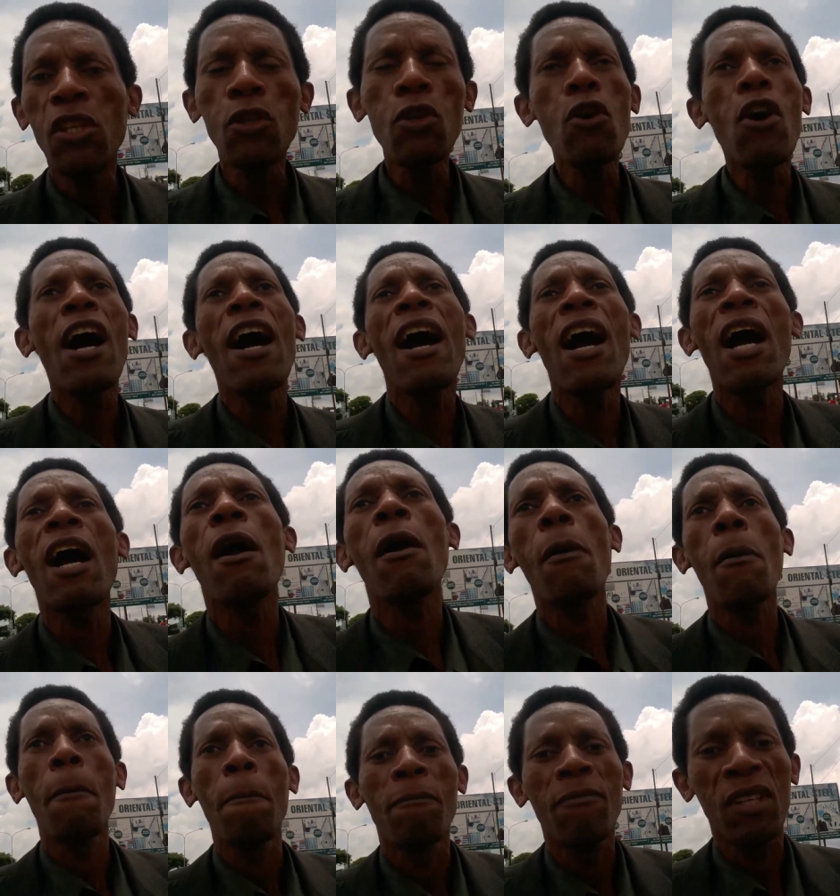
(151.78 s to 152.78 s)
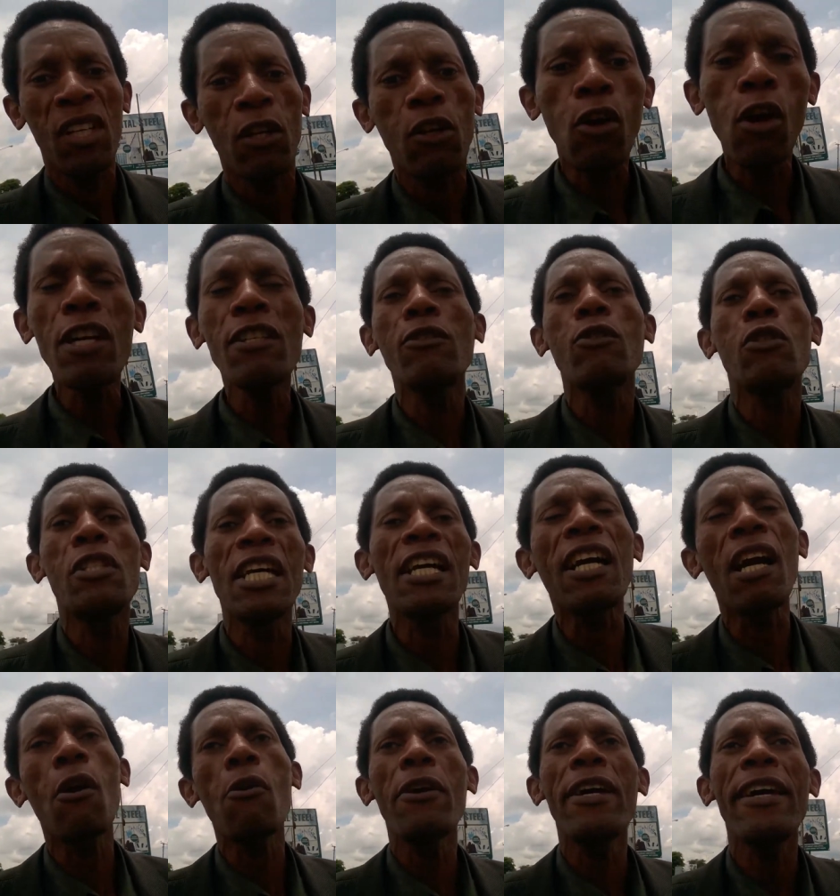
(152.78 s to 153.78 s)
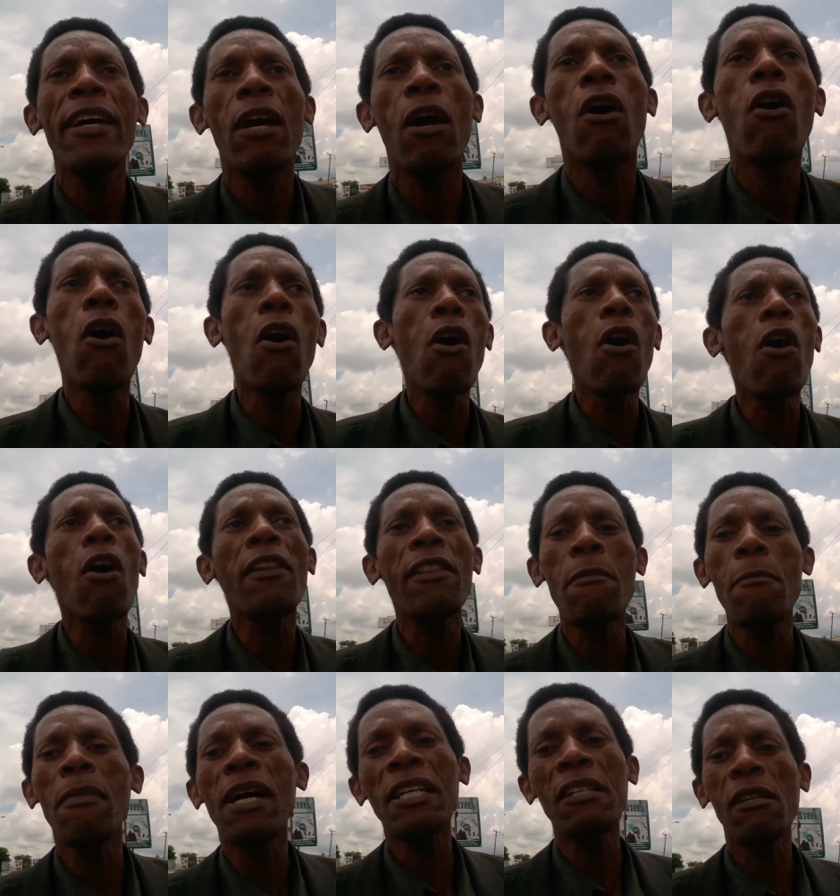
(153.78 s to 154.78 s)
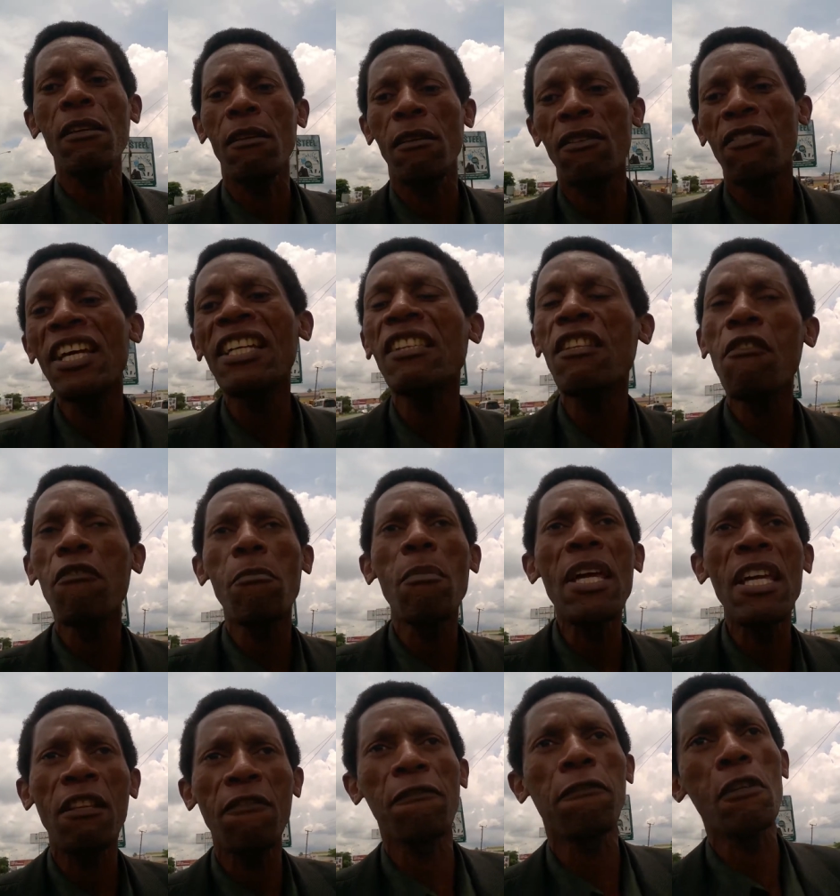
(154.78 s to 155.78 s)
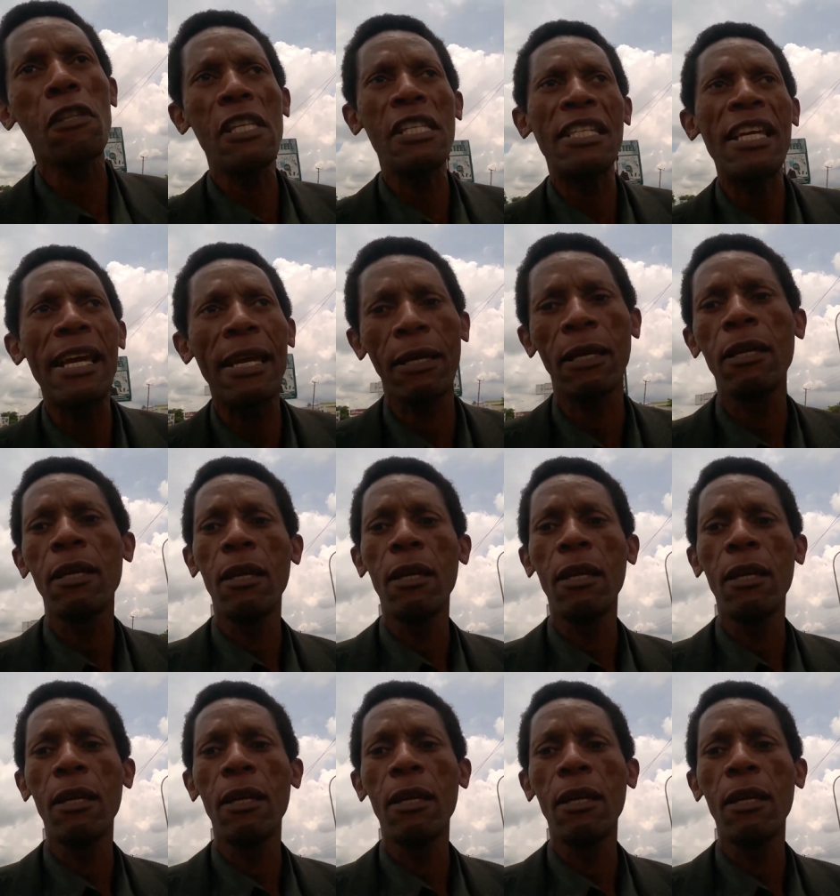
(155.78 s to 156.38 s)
you are going to take away all the money that they've made for the day.